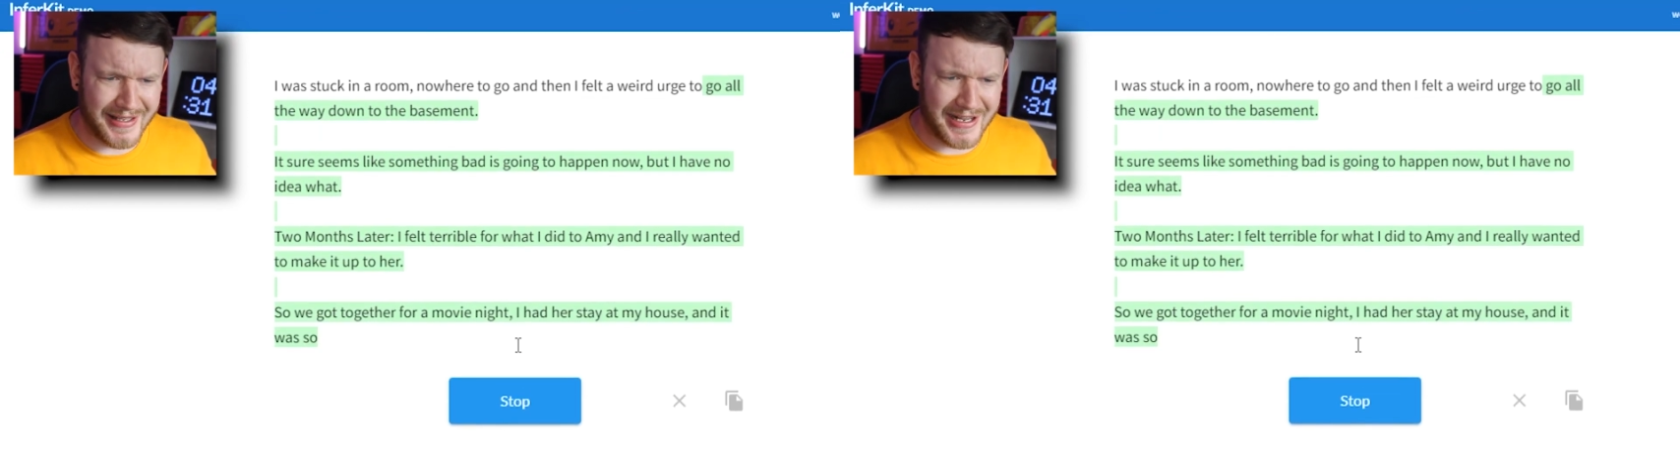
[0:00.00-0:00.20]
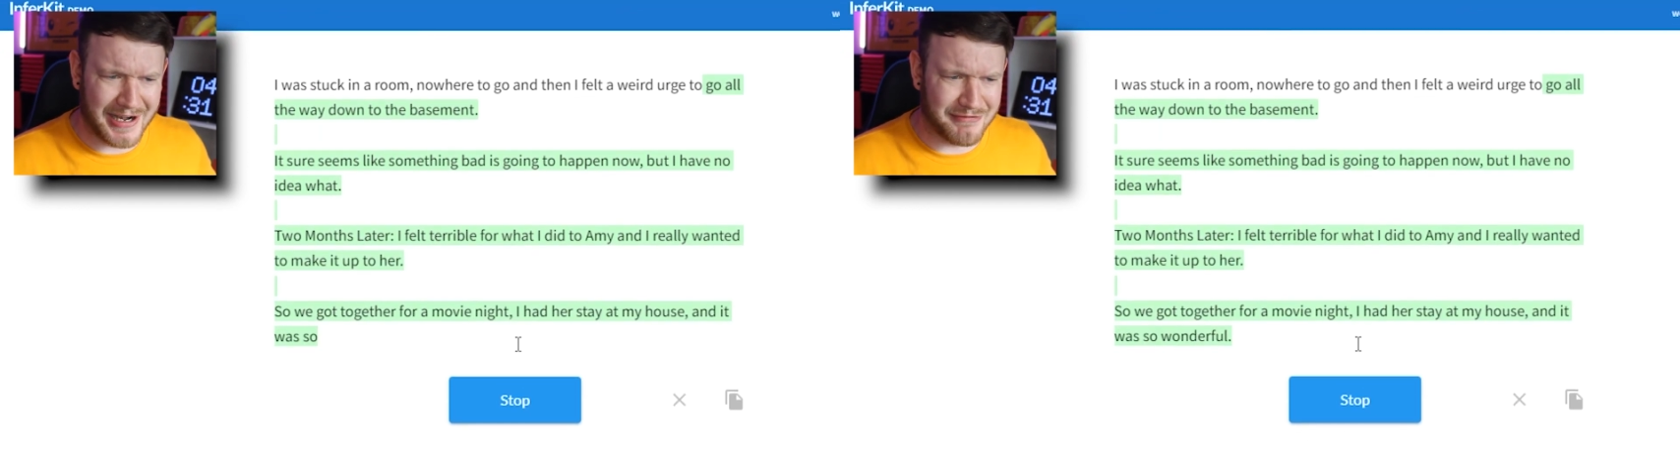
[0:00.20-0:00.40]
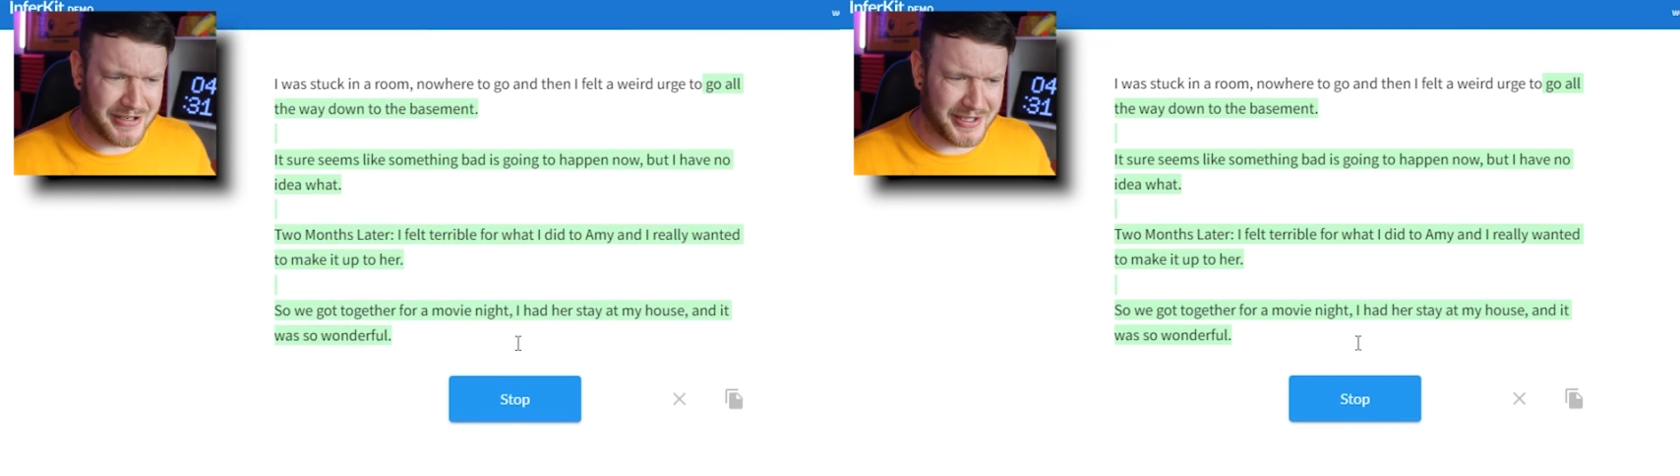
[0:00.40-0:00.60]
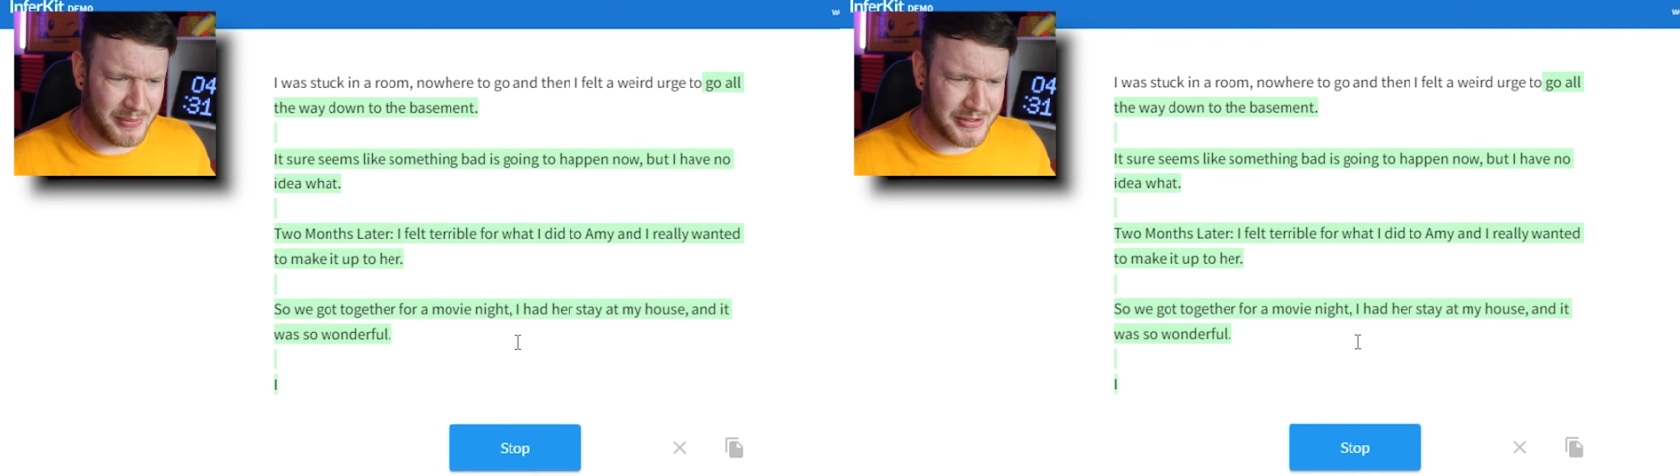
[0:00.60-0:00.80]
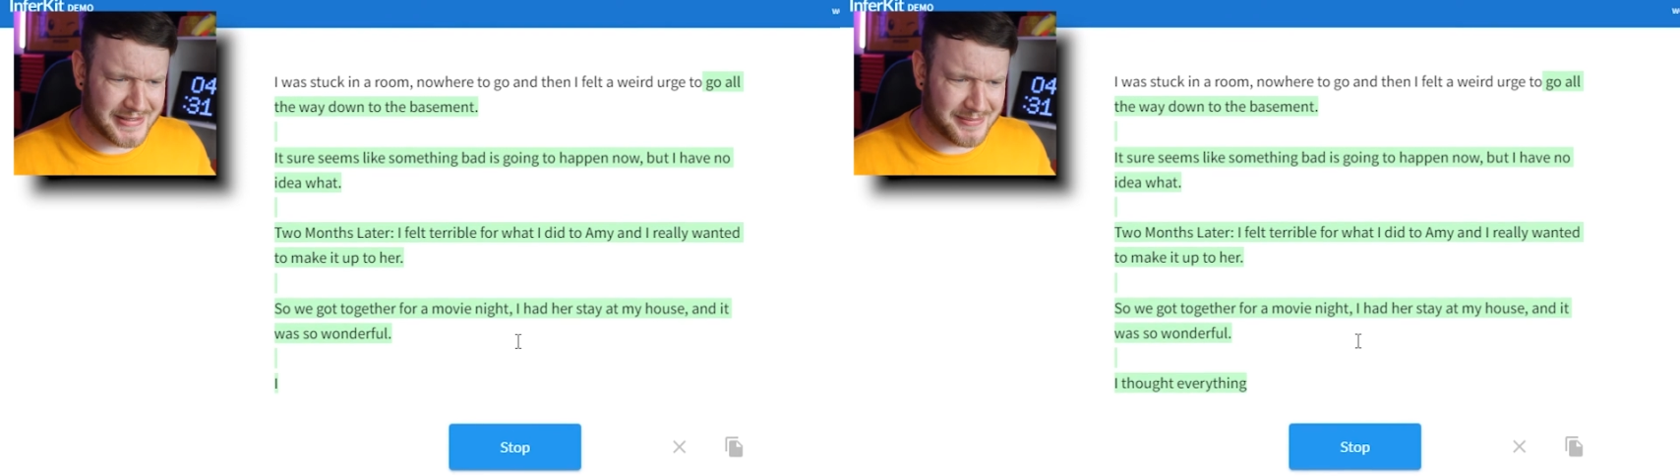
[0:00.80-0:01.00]
and I really
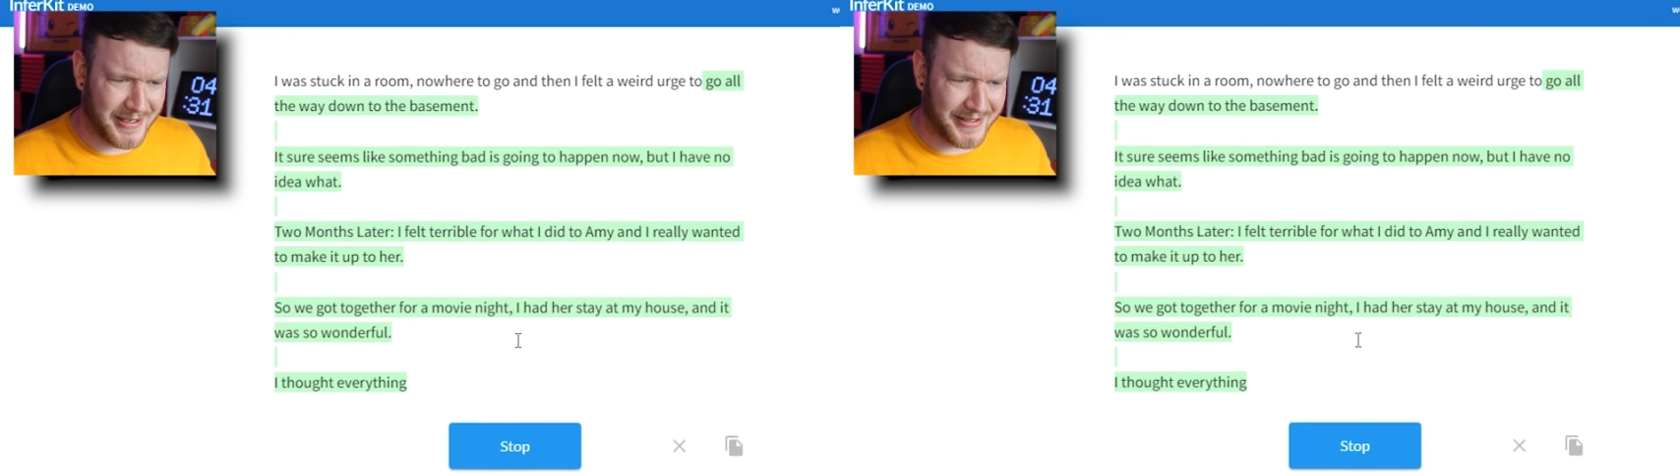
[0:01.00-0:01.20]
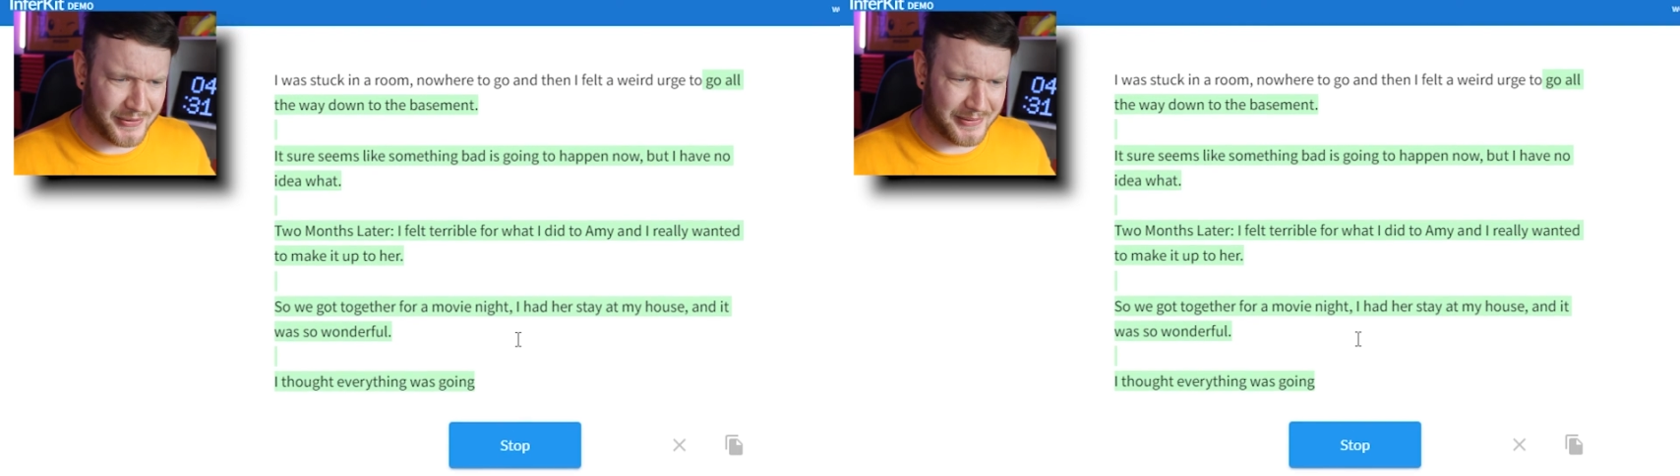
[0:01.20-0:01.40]
wanted to make